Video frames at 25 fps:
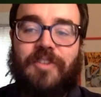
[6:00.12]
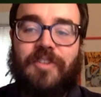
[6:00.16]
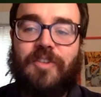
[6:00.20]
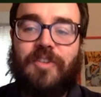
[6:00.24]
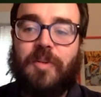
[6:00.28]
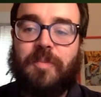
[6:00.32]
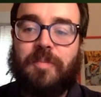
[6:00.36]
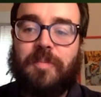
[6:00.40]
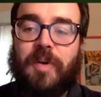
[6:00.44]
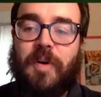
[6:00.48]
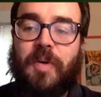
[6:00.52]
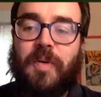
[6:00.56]
These
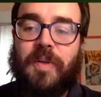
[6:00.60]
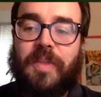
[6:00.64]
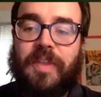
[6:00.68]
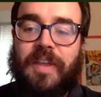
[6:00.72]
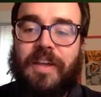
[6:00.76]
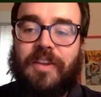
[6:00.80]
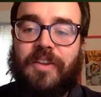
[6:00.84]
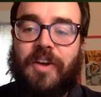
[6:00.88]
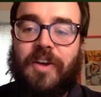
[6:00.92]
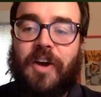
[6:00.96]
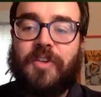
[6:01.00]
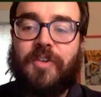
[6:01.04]
are both
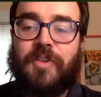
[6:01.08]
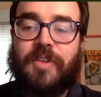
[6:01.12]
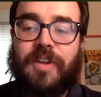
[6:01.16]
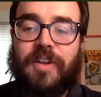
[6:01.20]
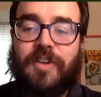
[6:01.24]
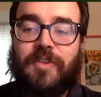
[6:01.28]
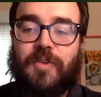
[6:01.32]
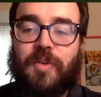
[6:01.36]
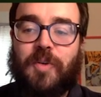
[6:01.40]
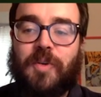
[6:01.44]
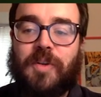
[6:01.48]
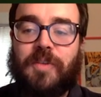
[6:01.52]
in, under the
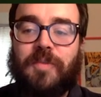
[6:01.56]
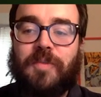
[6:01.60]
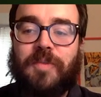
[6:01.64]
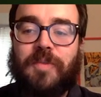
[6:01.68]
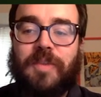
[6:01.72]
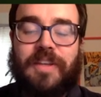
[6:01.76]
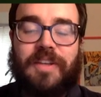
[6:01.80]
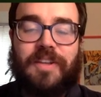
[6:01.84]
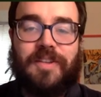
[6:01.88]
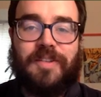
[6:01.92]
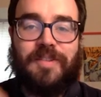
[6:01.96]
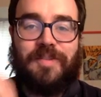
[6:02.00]
control of
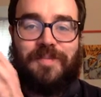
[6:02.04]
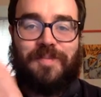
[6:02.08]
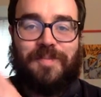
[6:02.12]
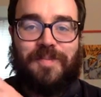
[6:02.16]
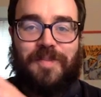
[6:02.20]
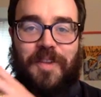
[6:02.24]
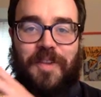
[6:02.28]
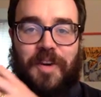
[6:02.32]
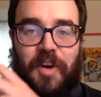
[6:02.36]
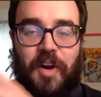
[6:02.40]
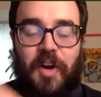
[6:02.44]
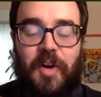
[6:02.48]
the,
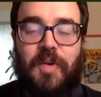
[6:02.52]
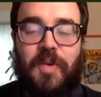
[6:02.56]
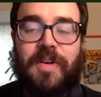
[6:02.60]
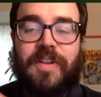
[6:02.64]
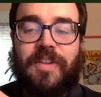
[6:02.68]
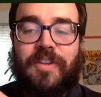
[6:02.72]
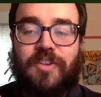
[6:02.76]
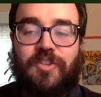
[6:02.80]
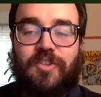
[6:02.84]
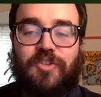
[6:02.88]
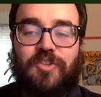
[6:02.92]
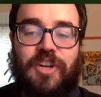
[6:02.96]
the code
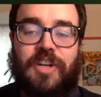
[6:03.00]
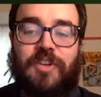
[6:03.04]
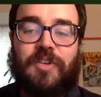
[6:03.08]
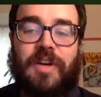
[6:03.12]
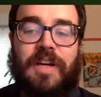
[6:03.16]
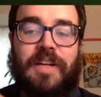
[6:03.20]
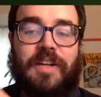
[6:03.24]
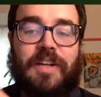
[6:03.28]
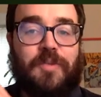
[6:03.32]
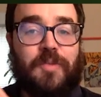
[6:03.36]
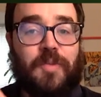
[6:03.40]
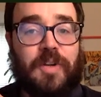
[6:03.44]
that is
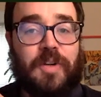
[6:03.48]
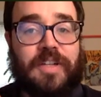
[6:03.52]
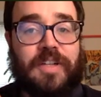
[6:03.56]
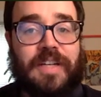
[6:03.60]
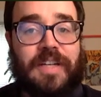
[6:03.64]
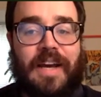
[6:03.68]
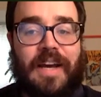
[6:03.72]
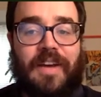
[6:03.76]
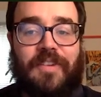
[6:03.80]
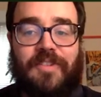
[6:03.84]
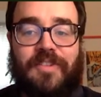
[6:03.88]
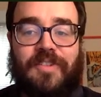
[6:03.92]
generated for
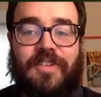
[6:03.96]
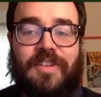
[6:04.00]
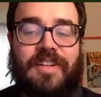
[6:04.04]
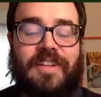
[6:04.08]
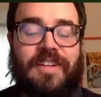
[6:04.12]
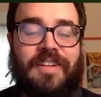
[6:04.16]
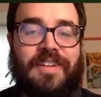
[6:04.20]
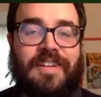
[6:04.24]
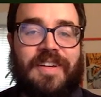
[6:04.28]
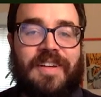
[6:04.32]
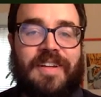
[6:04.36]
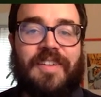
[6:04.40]
test.
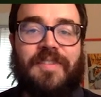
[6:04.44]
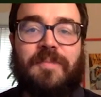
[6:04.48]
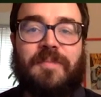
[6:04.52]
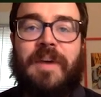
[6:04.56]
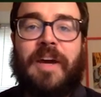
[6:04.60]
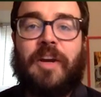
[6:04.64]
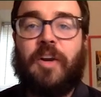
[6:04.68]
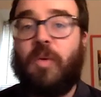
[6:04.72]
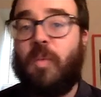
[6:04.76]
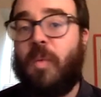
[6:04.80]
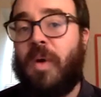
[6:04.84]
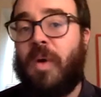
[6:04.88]
It doesn't
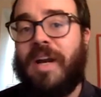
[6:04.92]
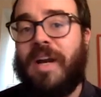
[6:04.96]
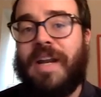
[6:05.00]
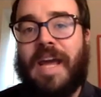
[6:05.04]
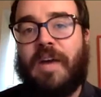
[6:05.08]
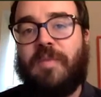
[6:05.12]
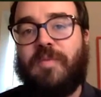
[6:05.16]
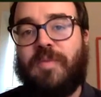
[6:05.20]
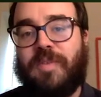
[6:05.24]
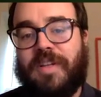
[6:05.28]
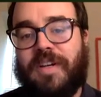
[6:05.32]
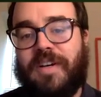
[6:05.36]
matter what
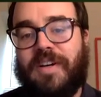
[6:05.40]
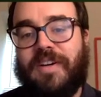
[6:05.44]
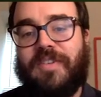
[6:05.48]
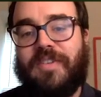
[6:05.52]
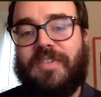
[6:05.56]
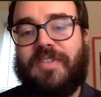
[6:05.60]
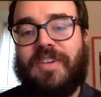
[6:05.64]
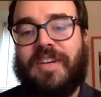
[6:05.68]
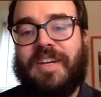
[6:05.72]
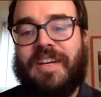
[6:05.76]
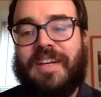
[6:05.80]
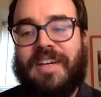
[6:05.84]
f
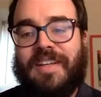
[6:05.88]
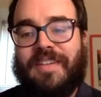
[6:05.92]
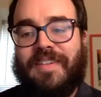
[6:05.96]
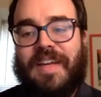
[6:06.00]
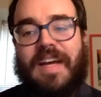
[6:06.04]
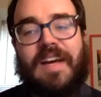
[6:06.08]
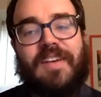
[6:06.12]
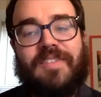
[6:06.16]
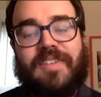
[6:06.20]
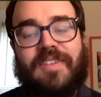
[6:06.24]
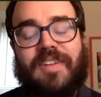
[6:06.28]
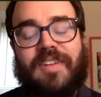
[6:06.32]
does.
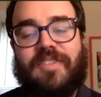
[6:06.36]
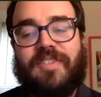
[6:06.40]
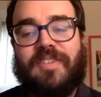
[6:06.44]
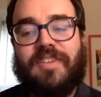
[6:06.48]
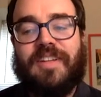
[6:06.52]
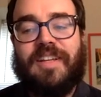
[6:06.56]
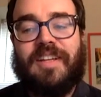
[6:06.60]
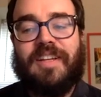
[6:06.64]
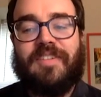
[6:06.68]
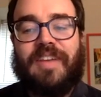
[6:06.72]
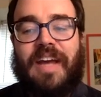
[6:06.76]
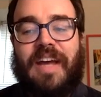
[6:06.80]
Test is,
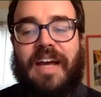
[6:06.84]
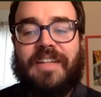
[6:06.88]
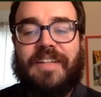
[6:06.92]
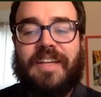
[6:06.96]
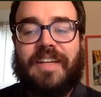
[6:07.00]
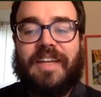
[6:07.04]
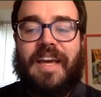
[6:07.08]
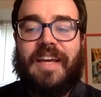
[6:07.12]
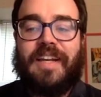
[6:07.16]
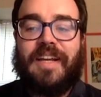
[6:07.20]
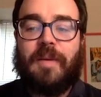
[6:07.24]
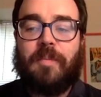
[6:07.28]
is
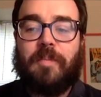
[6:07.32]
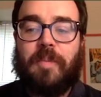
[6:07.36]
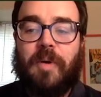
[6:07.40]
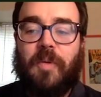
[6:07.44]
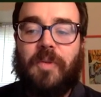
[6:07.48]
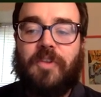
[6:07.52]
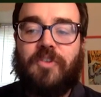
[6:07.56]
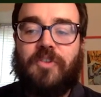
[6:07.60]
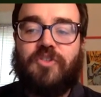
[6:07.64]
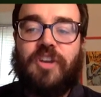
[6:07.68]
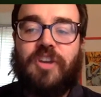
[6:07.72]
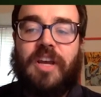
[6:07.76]
allocating
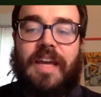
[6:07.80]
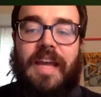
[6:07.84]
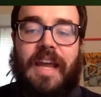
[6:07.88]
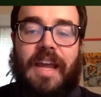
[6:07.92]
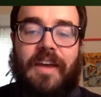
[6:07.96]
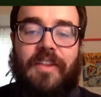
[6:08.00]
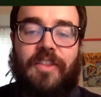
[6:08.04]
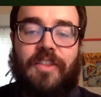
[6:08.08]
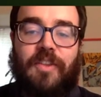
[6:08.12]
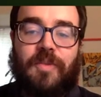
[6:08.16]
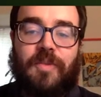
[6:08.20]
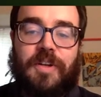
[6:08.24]
both j
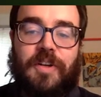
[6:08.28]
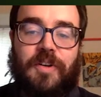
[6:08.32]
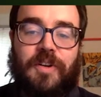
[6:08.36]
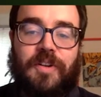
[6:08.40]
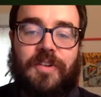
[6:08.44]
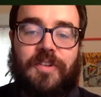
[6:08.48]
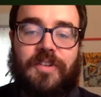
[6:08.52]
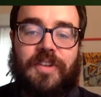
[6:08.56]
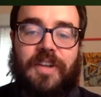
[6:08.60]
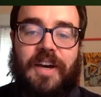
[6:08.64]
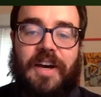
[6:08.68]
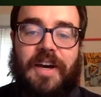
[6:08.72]
and the
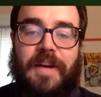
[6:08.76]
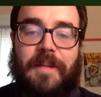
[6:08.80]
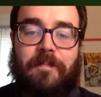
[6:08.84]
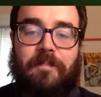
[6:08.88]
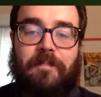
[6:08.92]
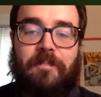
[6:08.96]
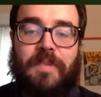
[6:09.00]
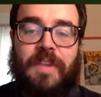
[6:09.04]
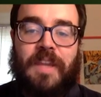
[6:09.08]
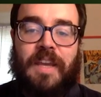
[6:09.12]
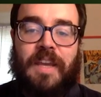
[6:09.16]
return slot.